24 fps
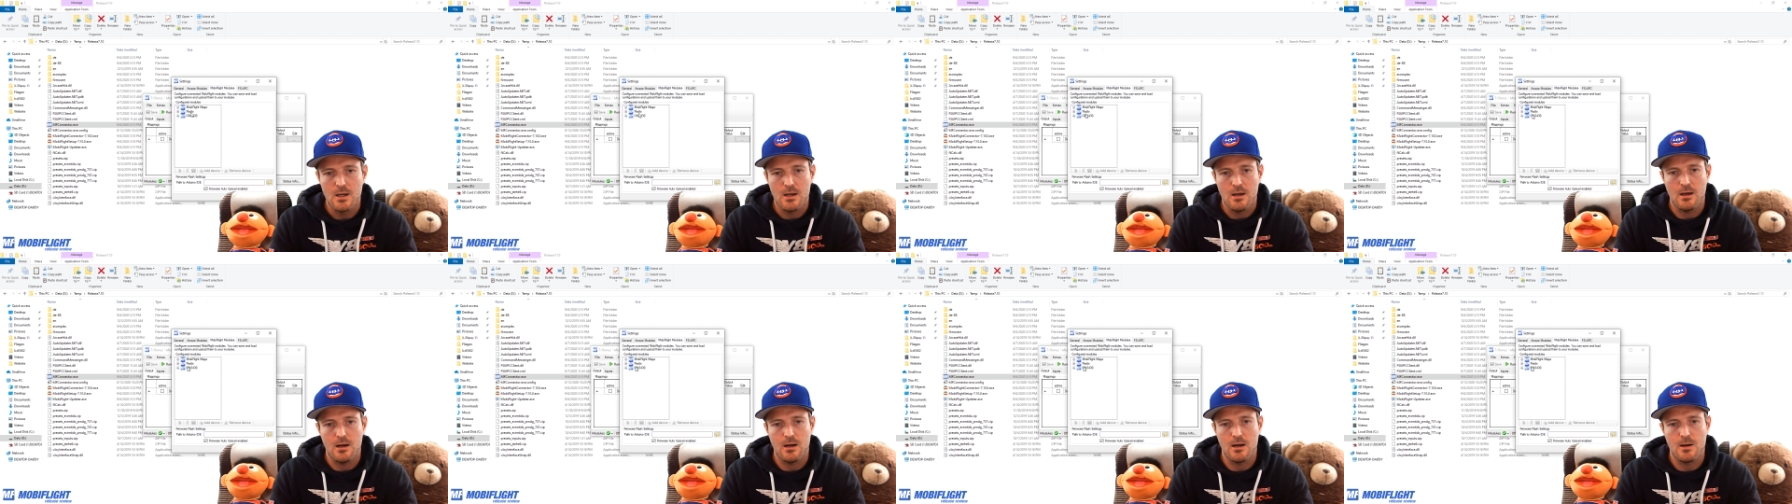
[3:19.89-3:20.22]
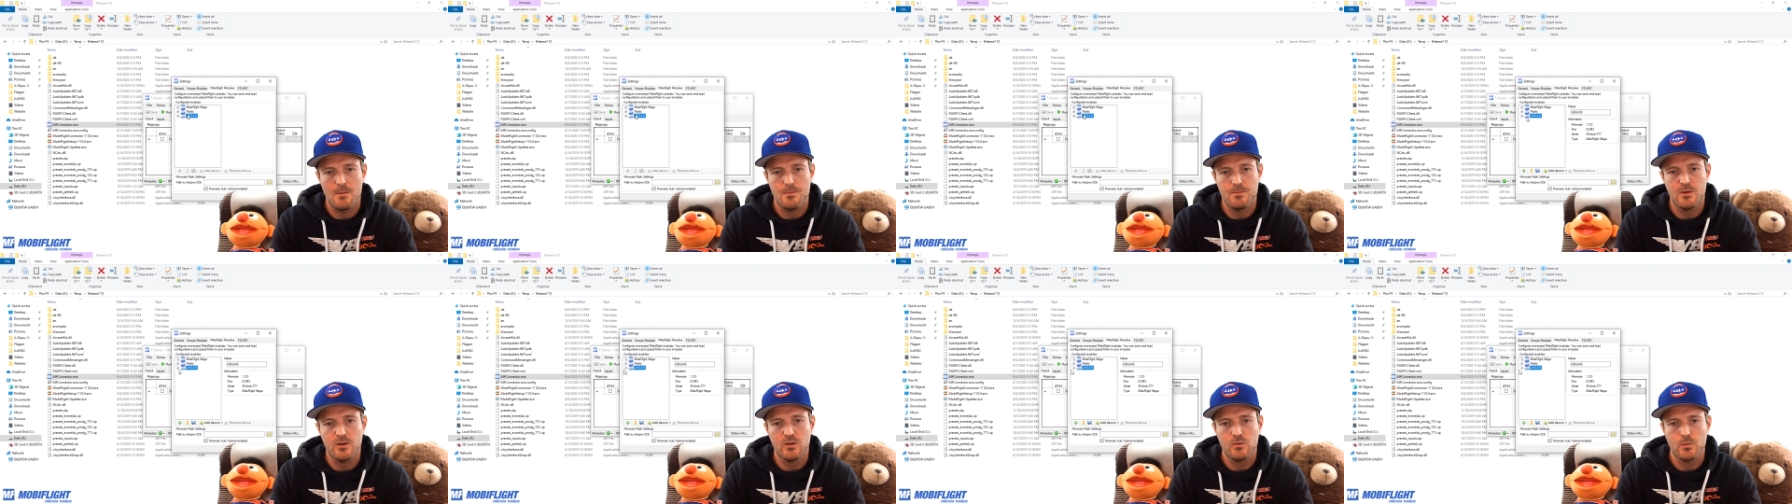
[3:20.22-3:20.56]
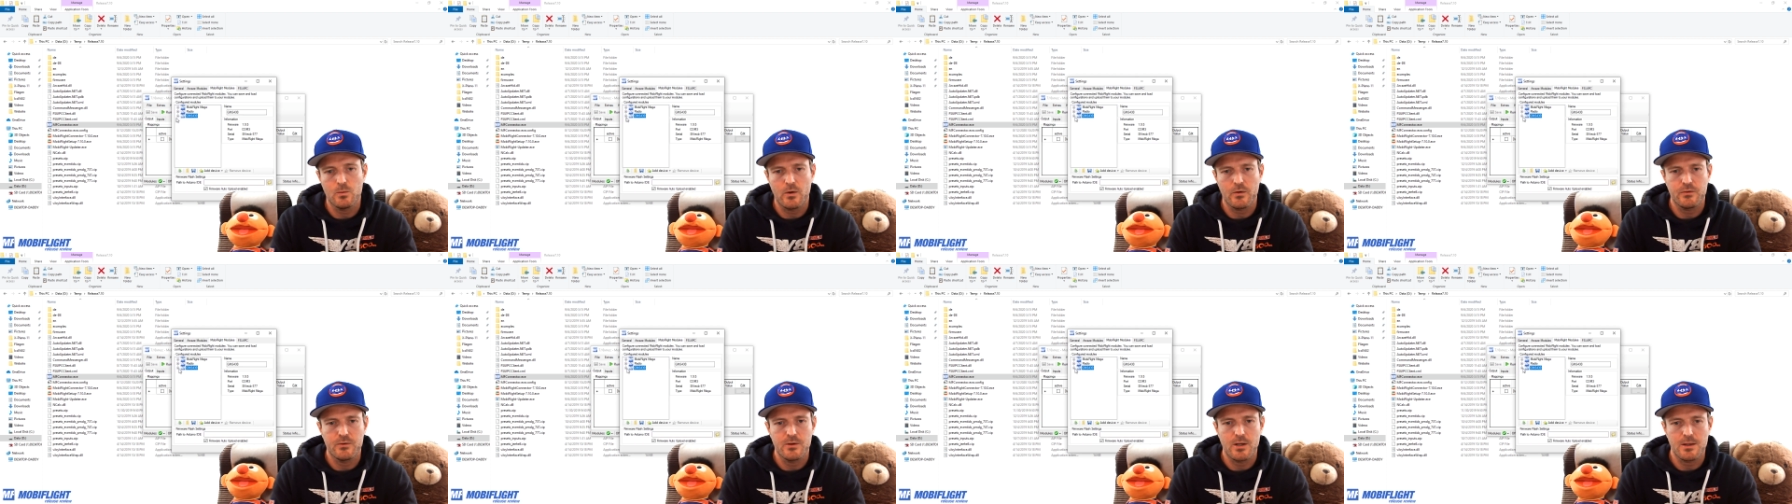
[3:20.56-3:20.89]
Um, this
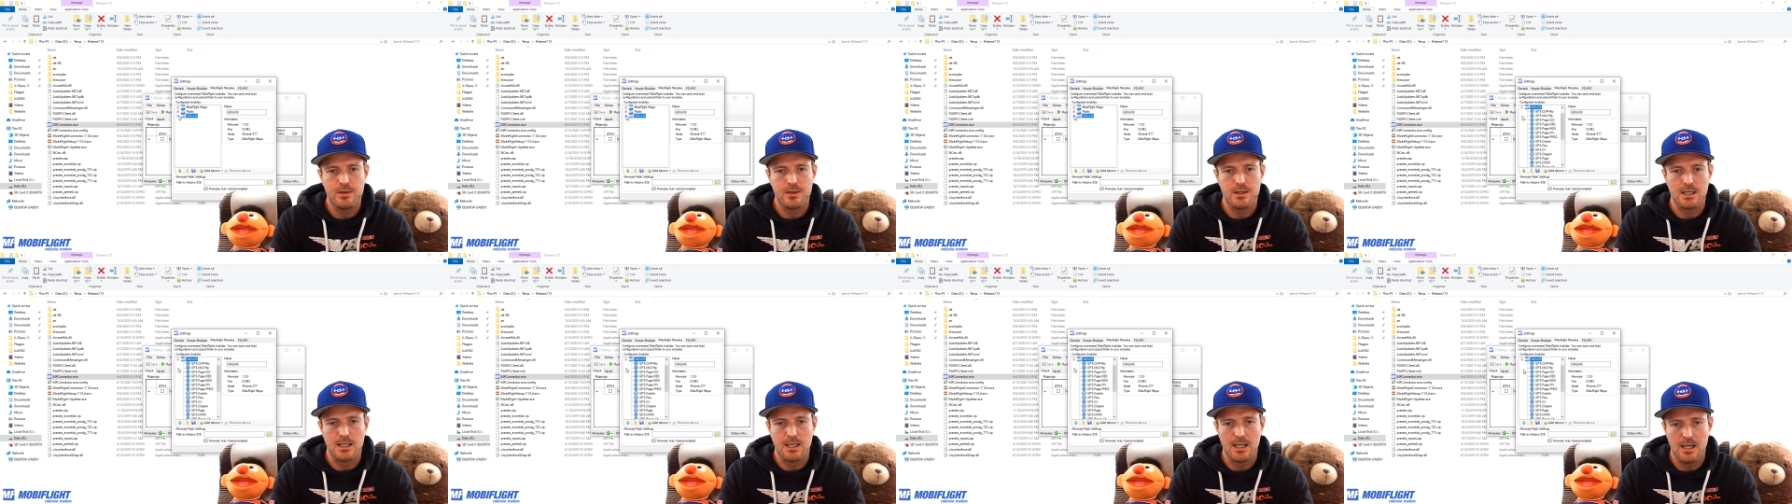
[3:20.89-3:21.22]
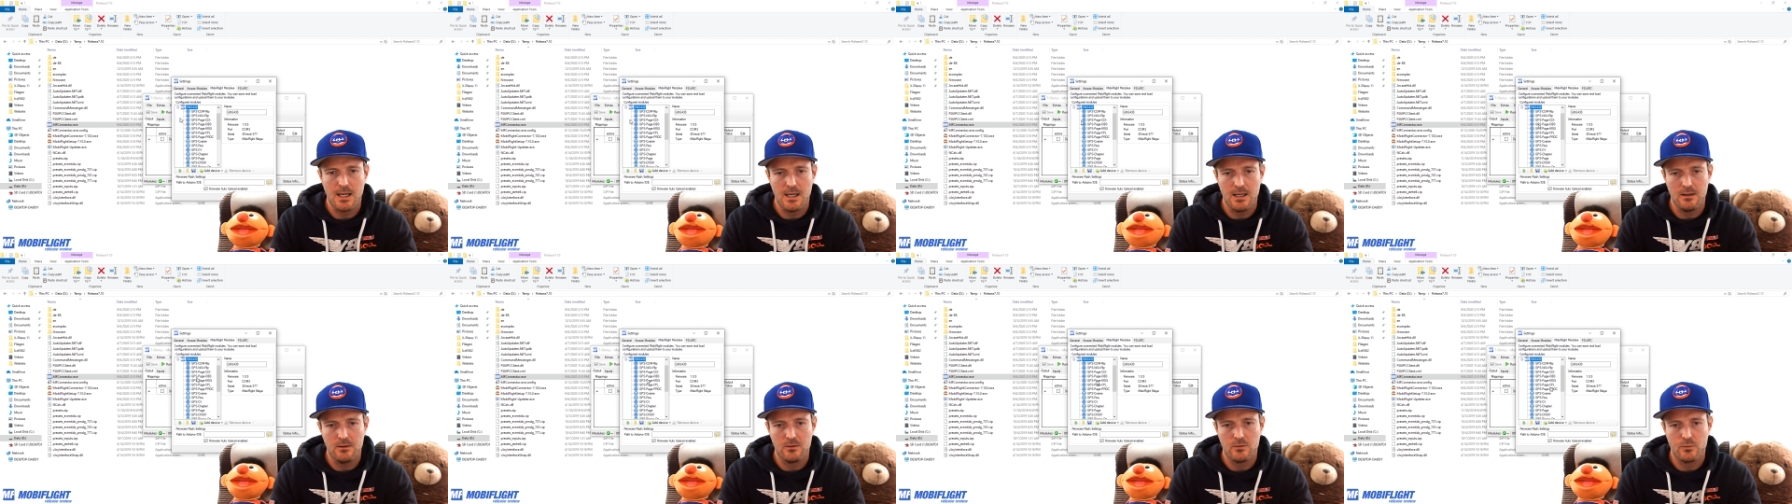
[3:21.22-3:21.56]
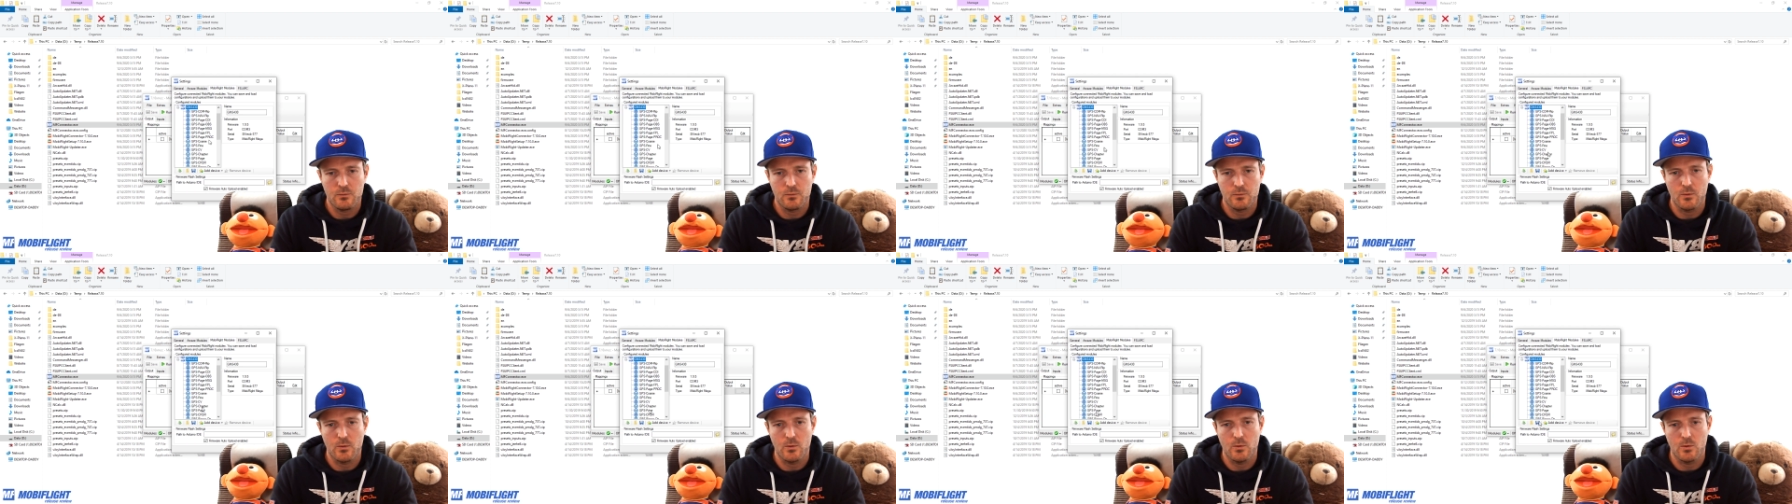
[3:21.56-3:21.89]
was not the case
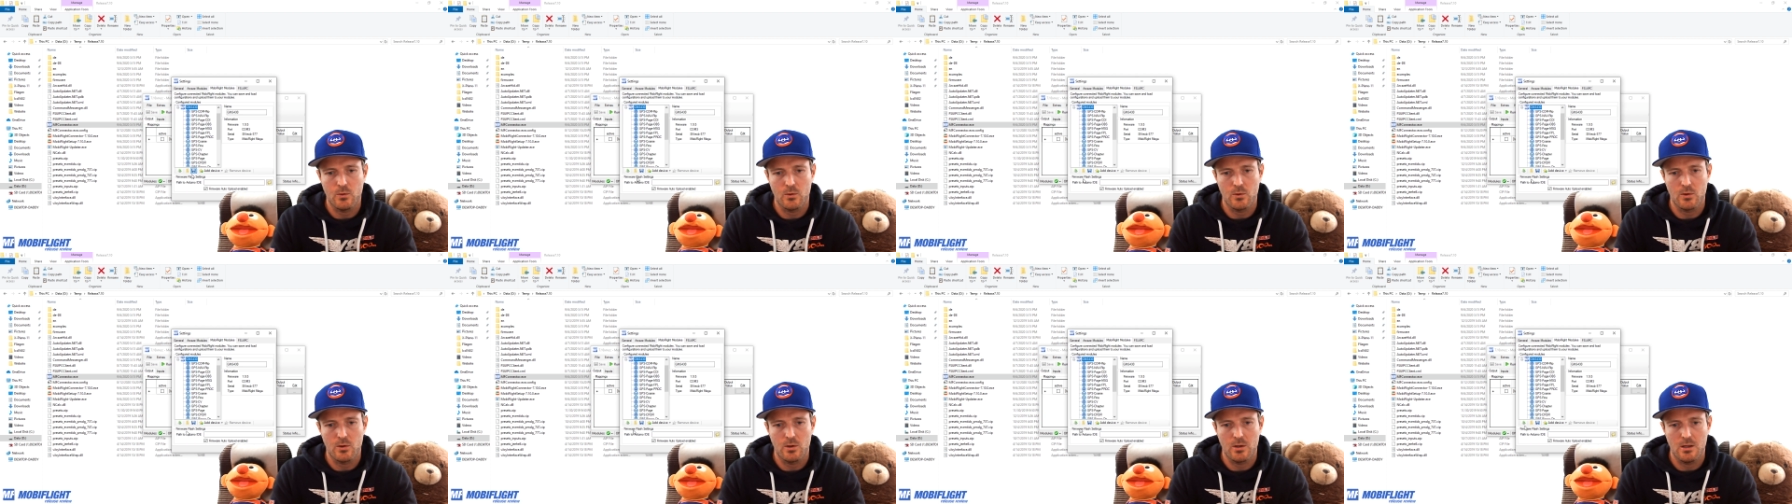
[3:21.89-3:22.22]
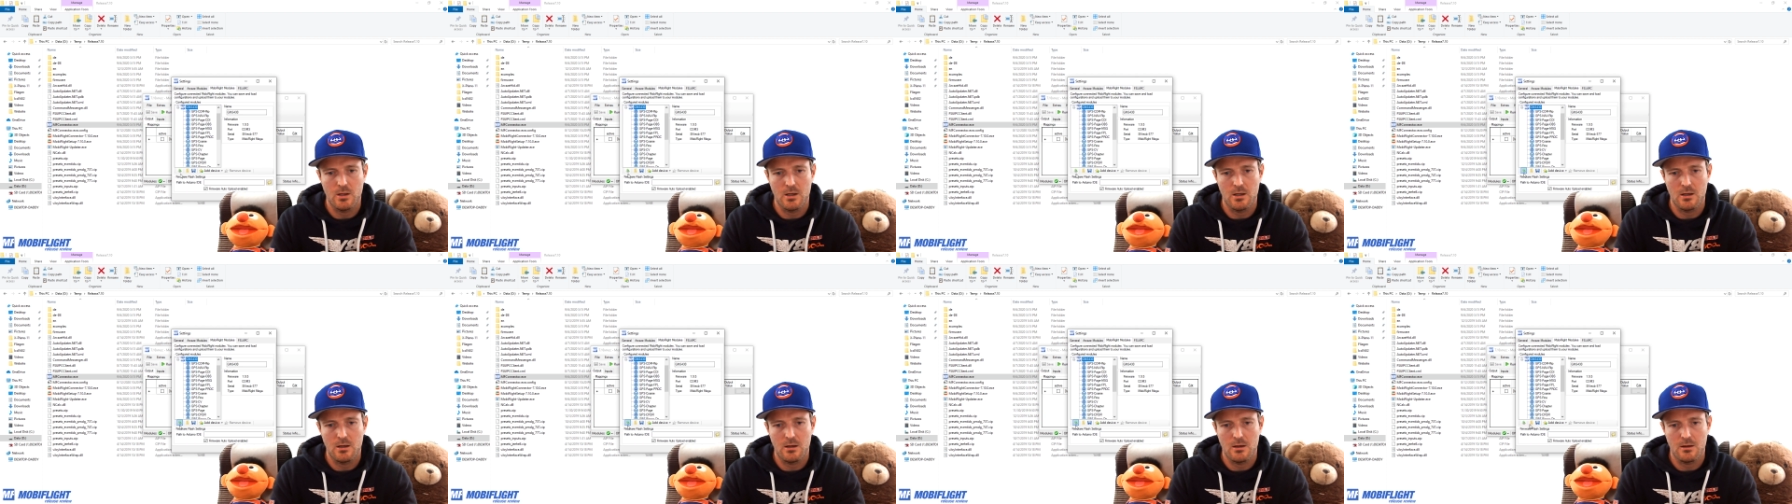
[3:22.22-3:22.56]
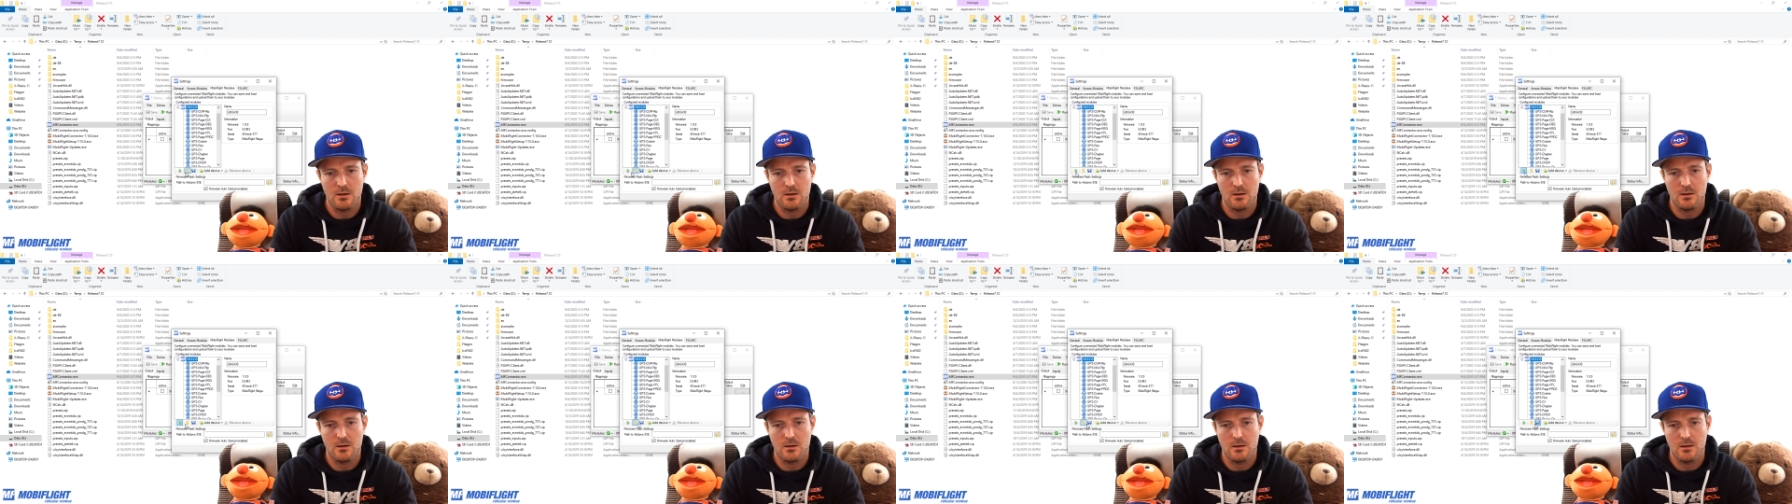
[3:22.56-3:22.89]
for
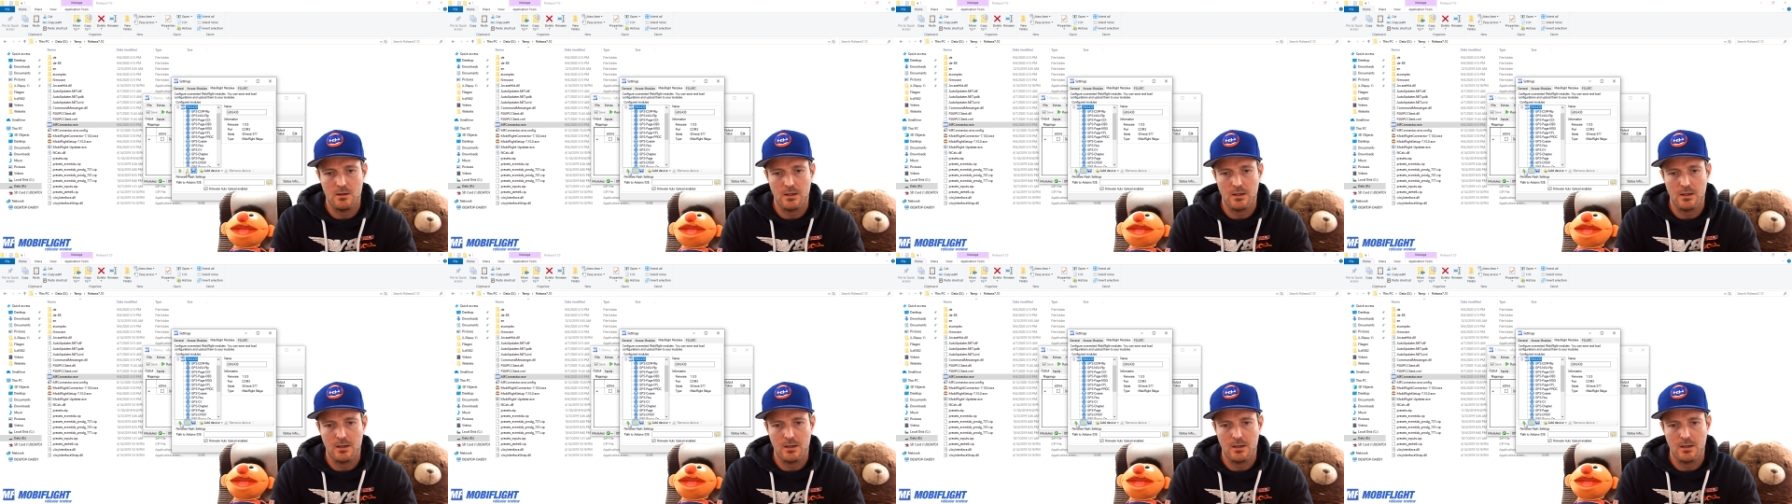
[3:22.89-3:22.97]
uh,